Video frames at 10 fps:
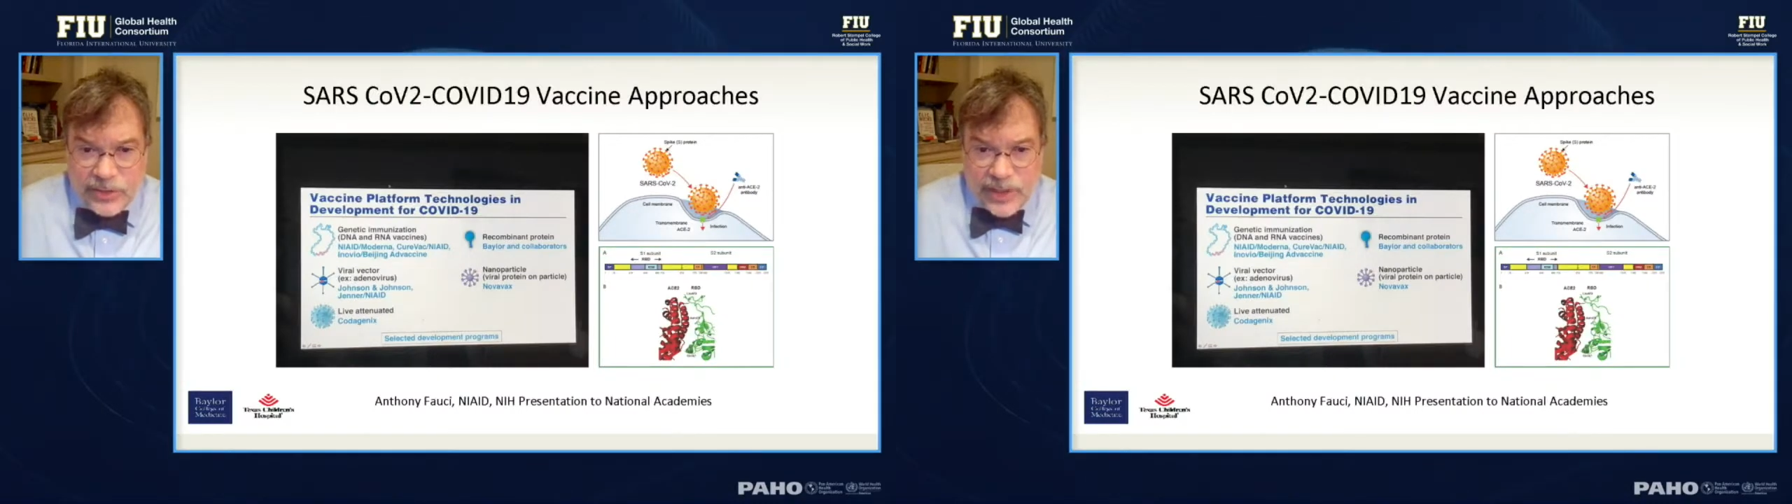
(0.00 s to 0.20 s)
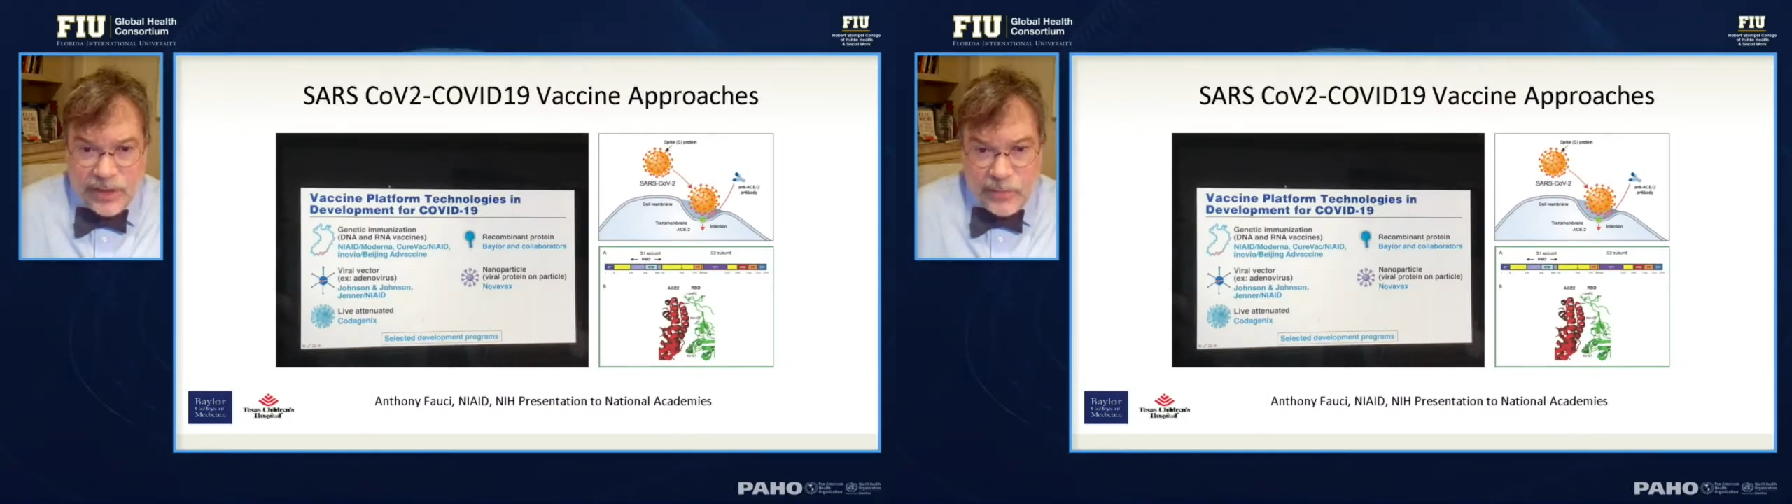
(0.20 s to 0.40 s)

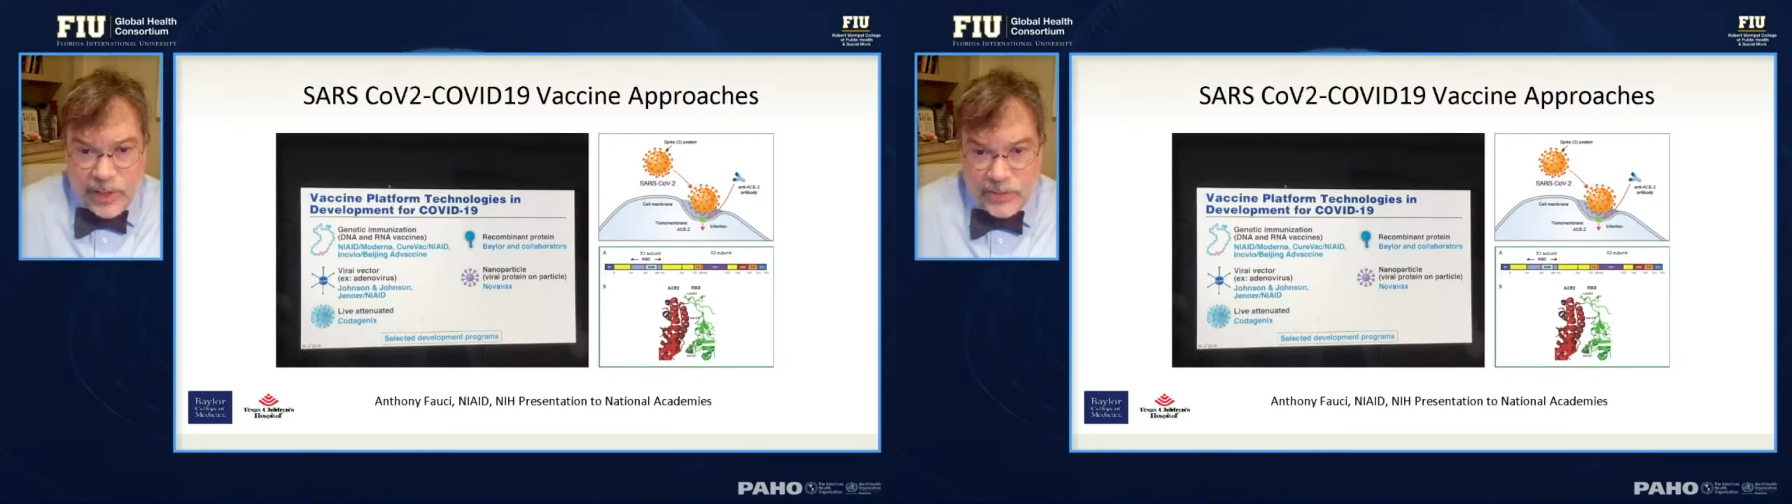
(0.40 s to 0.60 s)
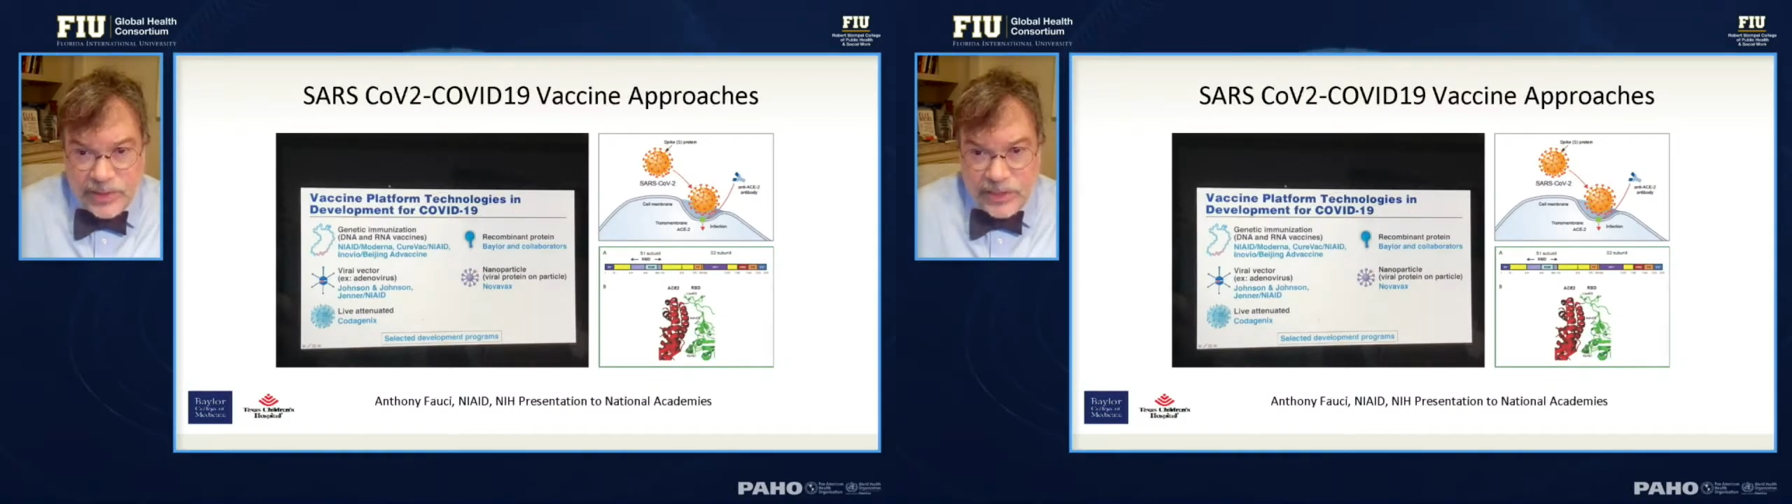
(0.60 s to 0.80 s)
okay,
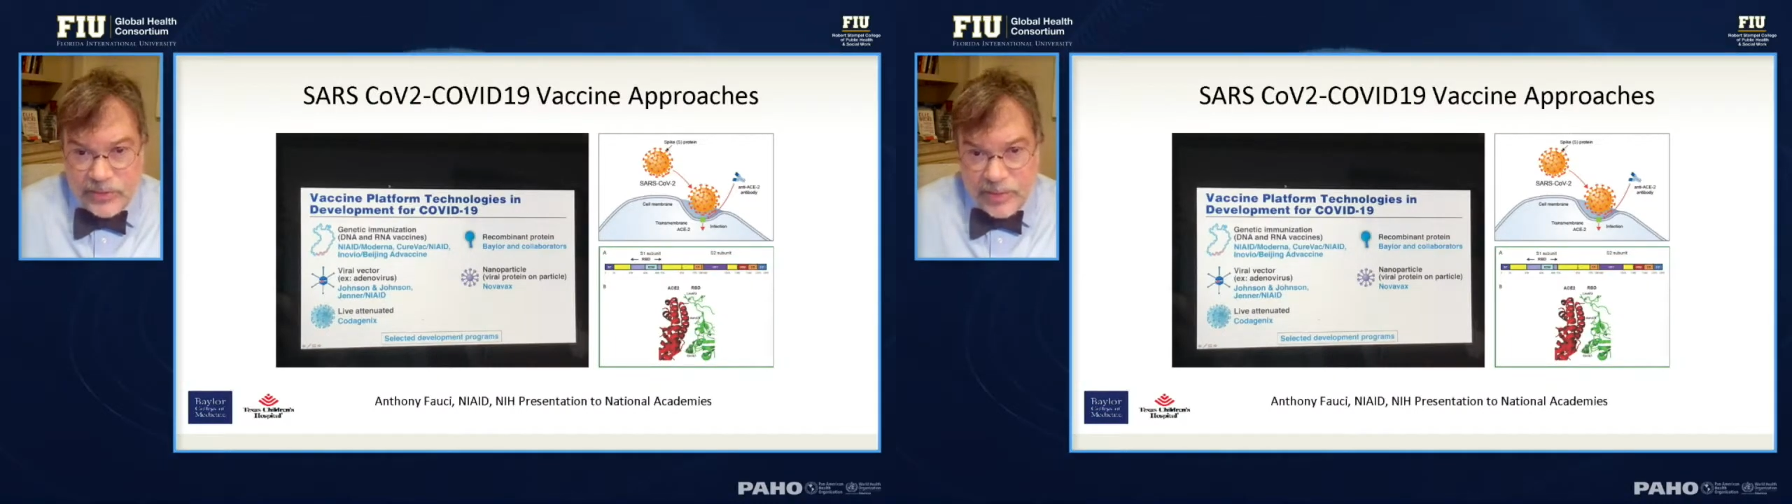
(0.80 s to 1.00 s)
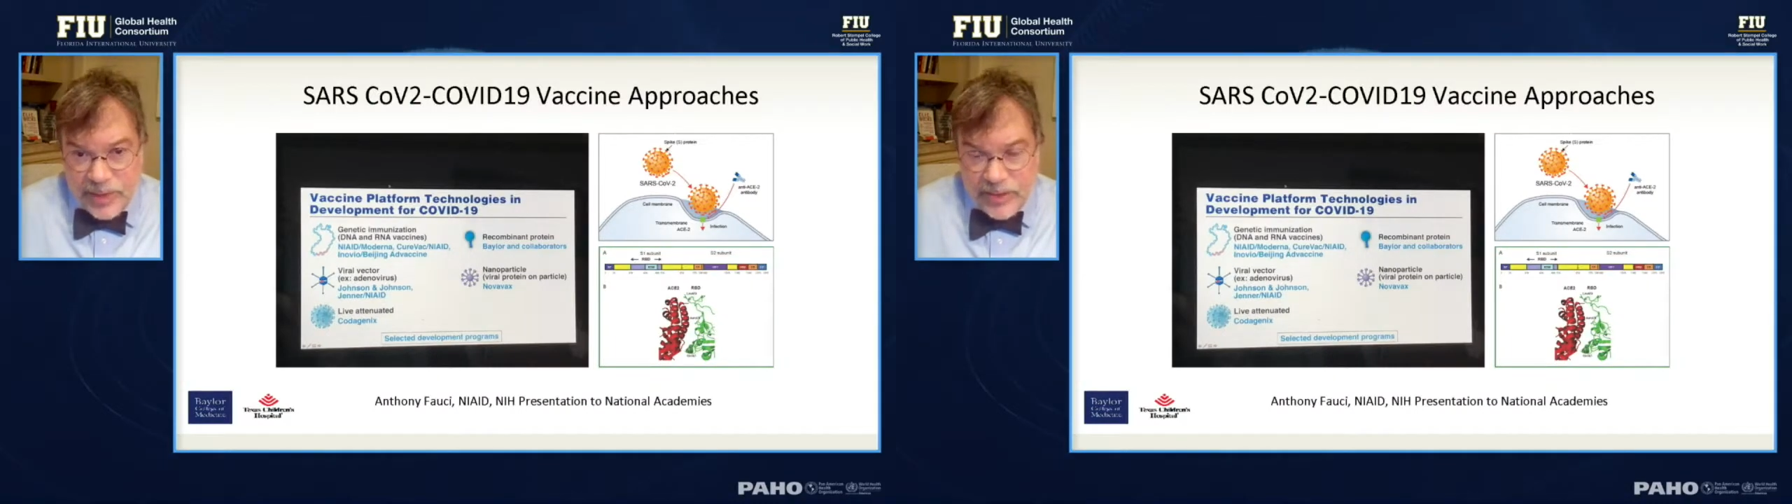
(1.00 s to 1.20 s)
what do we do
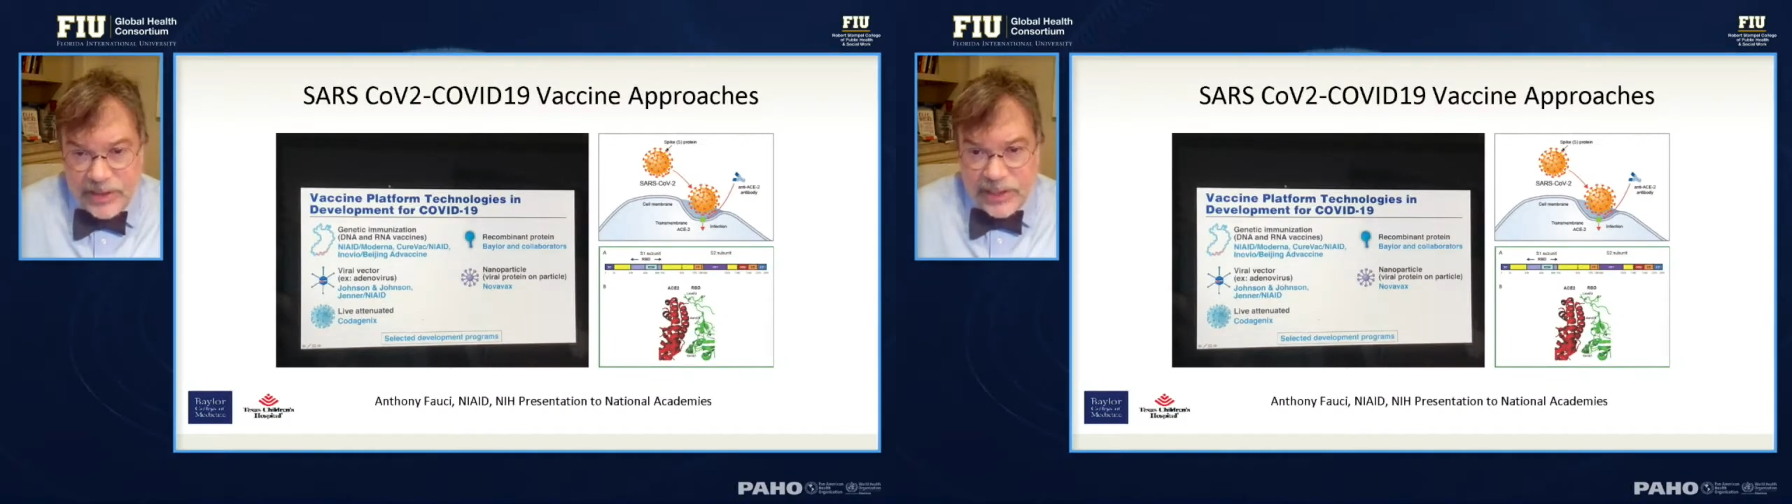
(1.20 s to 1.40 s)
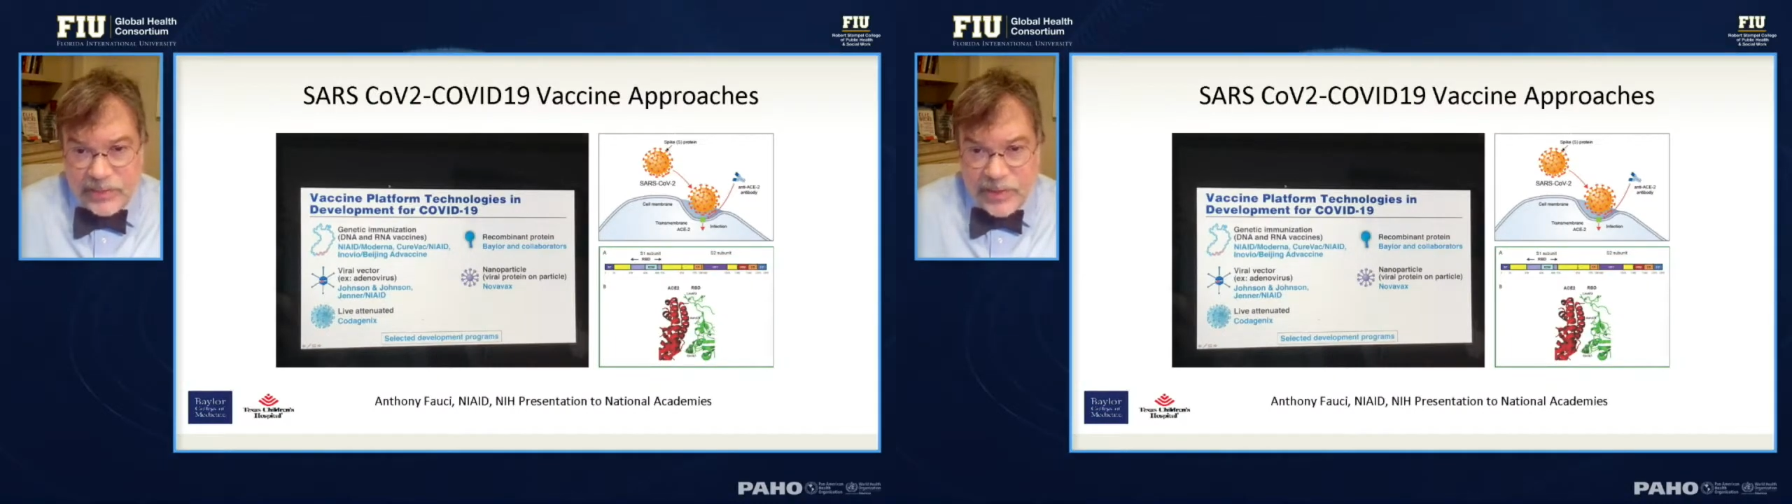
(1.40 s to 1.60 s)
about this?